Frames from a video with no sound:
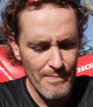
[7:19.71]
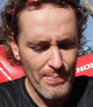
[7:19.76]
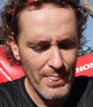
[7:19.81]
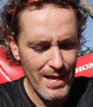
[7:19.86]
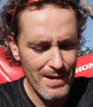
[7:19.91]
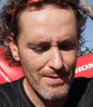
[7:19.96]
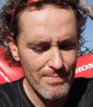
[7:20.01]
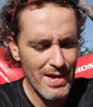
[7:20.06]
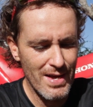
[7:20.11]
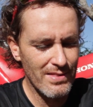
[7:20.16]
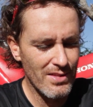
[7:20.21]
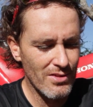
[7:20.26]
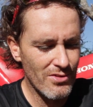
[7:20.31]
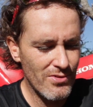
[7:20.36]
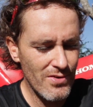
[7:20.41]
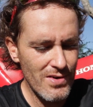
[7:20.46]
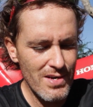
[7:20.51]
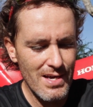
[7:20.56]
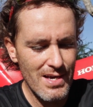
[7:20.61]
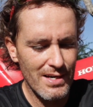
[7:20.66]
And the
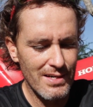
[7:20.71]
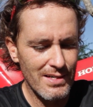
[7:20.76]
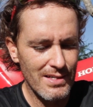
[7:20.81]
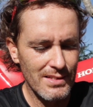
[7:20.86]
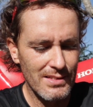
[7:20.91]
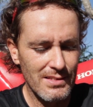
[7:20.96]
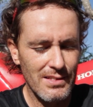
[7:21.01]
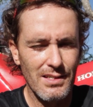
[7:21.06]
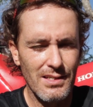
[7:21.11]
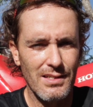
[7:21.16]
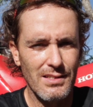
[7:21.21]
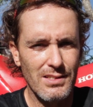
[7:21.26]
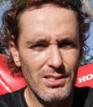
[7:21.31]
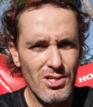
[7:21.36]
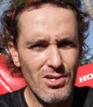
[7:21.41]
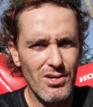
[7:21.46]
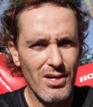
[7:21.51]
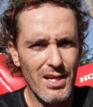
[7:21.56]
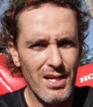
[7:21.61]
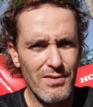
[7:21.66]
300
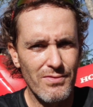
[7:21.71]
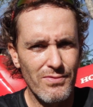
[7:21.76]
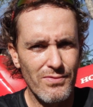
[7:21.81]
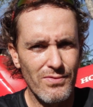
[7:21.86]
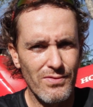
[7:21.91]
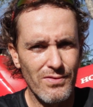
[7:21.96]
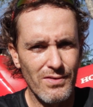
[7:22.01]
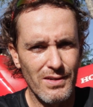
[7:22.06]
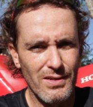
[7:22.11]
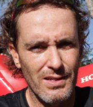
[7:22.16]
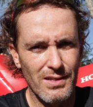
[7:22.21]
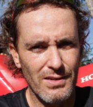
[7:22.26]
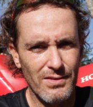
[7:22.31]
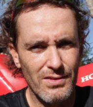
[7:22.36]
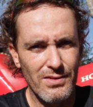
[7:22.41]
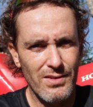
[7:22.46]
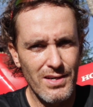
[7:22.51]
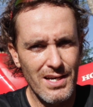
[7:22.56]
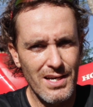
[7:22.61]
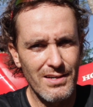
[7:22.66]
CRF
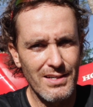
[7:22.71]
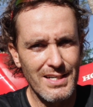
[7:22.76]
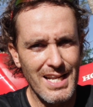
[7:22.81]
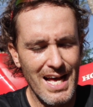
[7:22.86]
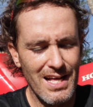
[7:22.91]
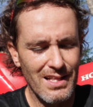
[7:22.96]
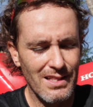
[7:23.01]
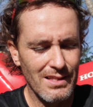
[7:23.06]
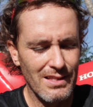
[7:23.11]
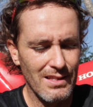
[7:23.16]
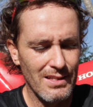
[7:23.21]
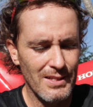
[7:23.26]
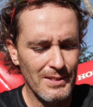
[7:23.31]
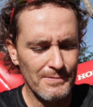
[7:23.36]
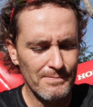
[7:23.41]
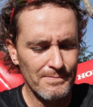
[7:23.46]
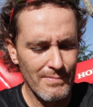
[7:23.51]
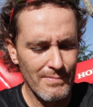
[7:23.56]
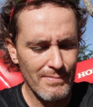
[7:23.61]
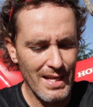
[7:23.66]
300L
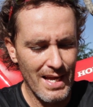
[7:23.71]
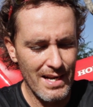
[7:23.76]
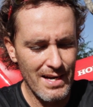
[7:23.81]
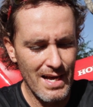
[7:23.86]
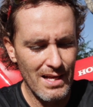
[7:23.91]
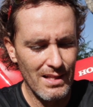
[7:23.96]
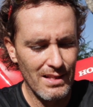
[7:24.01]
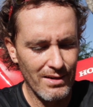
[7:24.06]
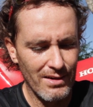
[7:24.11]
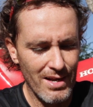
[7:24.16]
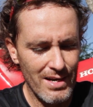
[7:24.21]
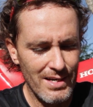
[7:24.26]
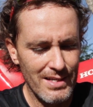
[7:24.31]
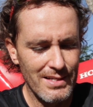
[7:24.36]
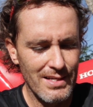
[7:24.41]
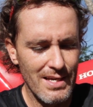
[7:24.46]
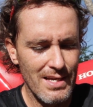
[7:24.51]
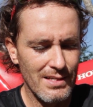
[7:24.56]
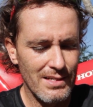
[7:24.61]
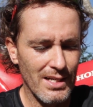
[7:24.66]
and L
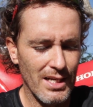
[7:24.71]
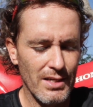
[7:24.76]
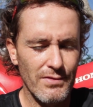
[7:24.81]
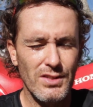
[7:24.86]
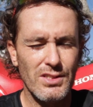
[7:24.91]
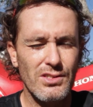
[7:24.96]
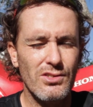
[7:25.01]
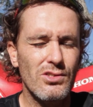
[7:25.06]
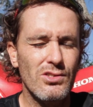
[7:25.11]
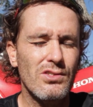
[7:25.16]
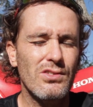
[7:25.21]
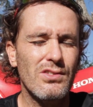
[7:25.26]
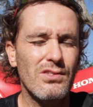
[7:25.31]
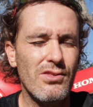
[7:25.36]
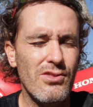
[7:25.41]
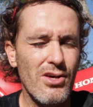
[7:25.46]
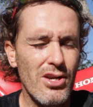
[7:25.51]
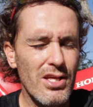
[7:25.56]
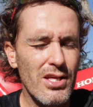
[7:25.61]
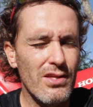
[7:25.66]
Rally delivers
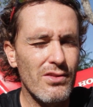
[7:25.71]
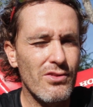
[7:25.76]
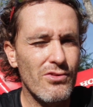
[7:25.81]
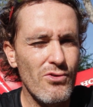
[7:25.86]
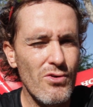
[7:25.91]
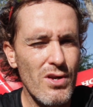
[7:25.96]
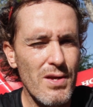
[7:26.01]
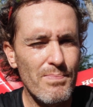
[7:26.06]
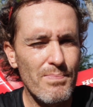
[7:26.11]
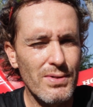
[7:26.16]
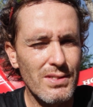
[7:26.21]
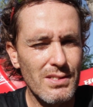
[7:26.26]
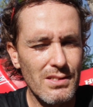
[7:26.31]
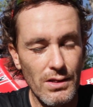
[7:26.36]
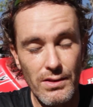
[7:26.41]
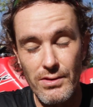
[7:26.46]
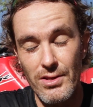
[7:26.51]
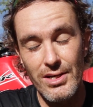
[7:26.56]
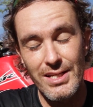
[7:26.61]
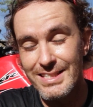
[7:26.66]

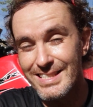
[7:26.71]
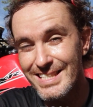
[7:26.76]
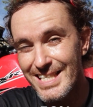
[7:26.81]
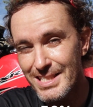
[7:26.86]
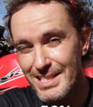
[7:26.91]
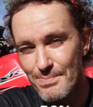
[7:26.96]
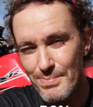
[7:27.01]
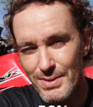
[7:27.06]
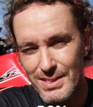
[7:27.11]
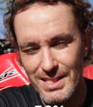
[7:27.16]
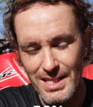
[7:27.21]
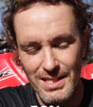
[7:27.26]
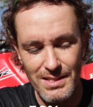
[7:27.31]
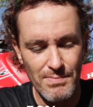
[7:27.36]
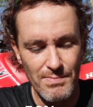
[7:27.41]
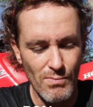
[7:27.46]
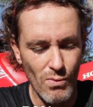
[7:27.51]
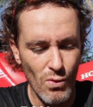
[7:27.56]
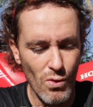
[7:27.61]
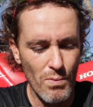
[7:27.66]

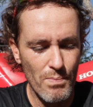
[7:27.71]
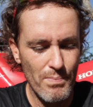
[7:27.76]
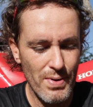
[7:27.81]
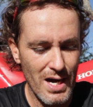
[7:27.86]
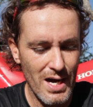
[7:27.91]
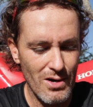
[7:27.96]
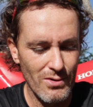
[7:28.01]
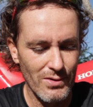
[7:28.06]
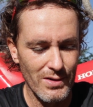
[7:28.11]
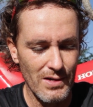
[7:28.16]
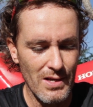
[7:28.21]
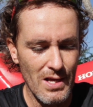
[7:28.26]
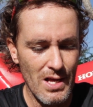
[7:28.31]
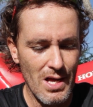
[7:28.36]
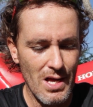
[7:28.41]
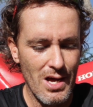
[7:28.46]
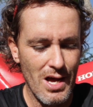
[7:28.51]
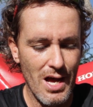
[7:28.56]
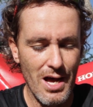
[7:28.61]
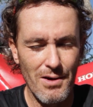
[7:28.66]
36% more power,
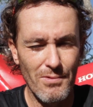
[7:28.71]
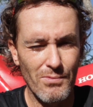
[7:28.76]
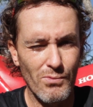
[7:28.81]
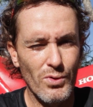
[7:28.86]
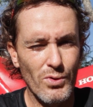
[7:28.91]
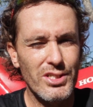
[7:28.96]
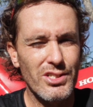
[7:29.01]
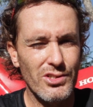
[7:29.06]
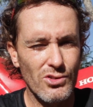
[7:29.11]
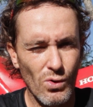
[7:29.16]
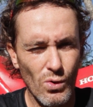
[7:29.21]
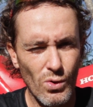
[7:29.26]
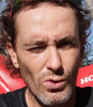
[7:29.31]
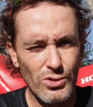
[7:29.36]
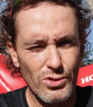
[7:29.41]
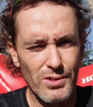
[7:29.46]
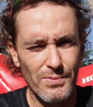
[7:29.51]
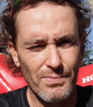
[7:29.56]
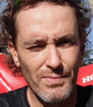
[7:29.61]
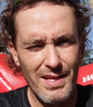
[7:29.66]
which is
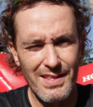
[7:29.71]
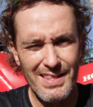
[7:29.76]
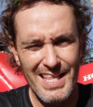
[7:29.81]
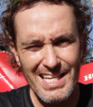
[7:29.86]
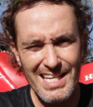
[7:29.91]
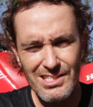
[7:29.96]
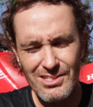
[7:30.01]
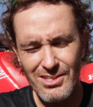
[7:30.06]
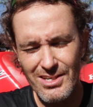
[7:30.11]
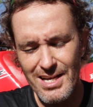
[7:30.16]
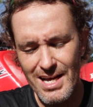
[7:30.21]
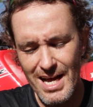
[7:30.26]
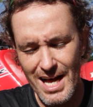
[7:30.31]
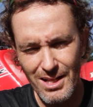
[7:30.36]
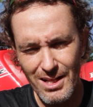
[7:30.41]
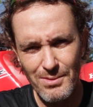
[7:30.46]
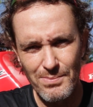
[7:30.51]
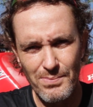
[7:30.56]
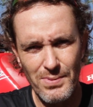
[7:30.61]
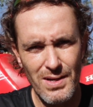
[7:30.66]
awesome, and that's going to
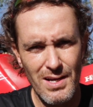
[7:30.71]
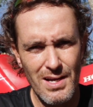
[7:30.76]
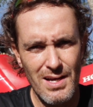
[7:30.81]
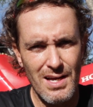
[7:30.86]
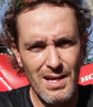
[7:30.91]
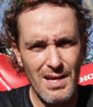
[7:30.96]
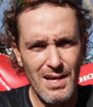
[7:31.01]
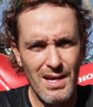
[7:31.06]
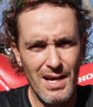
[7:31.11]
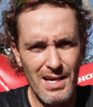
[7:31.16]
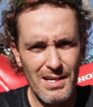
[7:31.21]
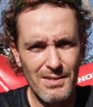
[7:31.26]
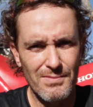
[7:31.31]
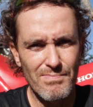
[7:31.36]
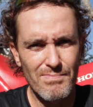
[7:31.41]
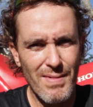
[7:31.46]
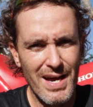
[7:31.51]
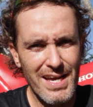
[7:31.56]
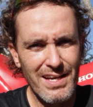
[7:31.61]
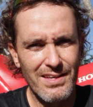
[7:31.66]
help
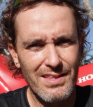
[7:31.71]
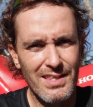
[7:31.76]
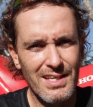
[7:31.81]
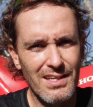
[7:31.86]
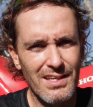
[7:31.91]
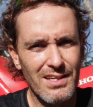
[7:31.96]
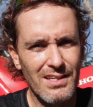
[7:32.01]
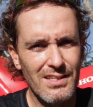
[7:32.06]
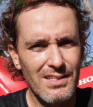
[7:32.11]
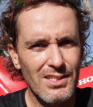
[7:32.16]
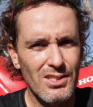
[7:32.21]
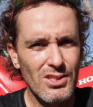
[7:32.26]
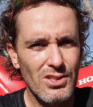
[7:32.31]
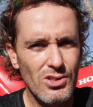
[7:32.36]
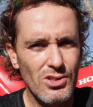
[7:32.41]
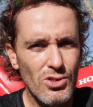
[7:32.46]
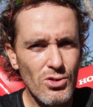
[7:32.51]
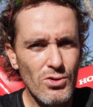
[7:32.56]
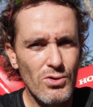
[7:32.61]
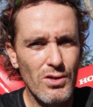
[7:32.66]
make the
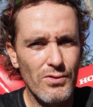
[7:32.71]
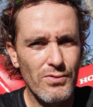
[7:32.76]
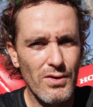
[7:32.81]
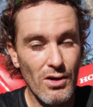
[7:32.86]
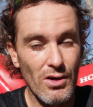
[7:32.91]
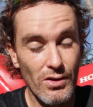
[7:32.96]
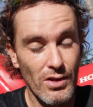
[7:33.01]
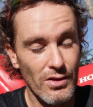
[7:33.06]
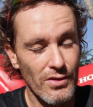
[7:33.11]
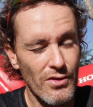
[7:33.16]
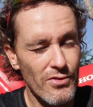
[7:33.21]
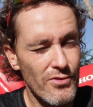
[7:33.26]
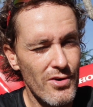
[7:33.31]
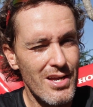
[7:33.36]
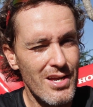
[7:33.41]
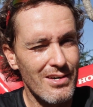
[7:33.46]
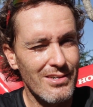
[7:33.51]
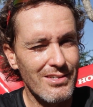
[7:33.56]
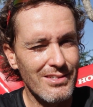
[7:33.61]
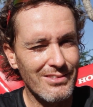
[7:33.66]

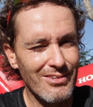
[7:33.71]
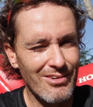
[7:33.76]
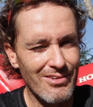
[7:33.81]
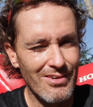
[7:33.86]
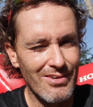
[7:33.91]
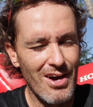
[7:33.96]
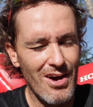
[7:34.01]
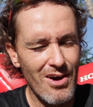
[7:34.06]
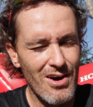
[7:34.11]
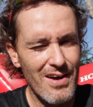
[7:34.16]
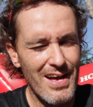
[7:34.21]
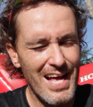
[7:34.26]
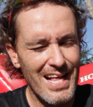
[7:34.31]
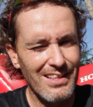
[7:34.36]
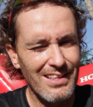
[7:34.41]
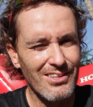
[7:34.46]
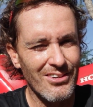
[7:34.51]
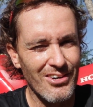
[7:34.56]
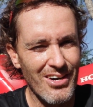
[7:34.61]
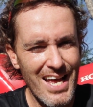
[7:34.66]

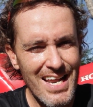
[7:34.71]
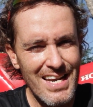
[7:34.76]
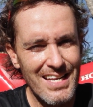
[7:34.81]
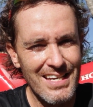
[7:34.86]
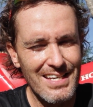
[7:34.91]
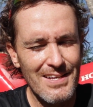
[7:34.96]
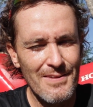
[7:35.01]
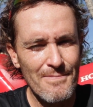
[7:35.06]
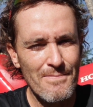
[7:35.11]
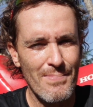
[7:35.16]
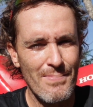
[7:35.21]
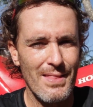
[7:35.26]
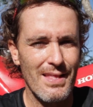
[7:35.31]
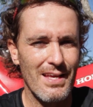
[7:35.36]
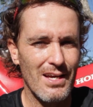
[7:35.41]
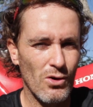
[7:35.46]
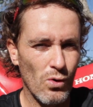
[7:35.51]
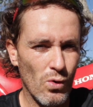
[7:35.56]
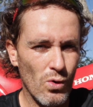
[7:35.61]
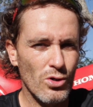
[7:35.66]
300L Rally
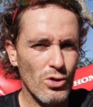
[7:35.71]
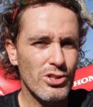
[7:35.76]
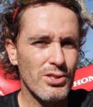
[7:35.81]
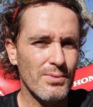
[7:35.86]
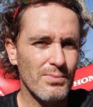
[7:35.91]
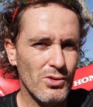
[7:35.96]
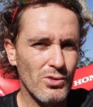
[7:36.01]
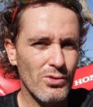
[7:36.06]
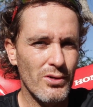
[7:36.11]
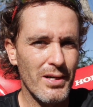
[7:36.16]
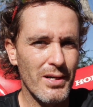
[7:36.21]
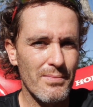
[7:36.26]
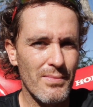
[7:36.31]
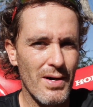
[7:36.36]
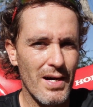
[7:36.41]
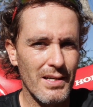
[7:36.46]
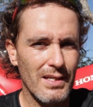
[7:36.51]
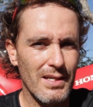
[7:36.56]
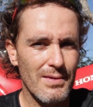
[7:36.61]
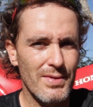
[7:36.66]
an awesome touring
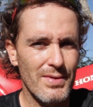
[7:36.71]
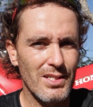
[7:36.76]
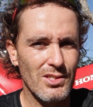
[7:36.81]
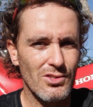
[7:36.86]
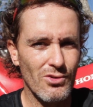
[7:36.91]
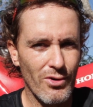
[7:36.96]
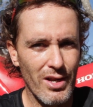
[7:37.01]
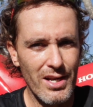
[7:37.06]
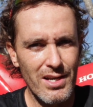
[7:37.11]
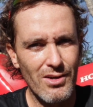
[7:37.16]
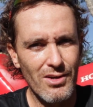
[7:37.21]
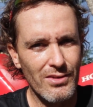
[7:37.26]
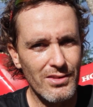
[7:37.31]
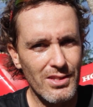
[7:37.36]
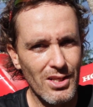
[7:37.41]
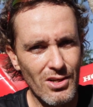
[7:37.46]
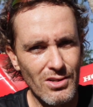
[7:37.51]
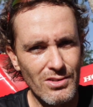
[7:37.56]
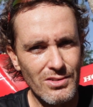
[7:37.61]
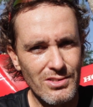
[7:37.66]
bike. I mean, it's already got
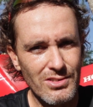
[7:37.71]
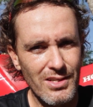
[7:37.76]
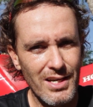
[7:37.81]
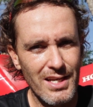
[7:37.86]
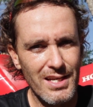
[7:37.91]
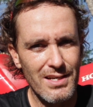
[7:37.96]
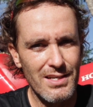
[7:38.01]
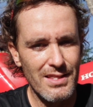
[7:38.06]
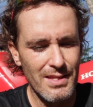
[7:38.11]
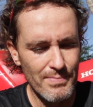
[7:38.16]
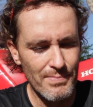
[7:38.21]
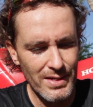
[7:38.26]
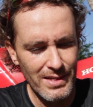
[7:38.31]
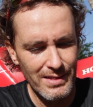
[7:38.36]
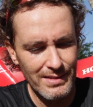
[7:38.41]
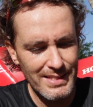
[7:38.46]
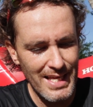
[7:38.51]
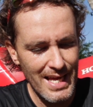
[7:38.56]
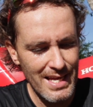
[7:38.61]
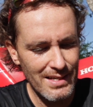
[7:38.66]
the long screen, the
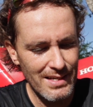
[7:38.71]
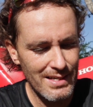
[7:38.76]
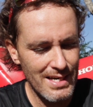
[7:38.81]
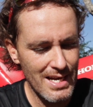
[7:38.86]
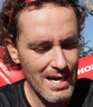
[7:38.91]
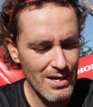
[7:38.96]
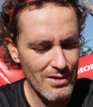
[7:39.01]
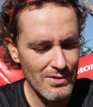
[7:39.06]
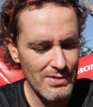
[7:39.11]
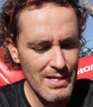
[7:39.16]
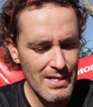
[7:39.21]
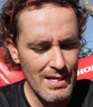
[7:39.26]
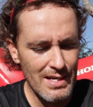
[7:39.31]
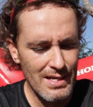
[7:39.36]
bigger tank now.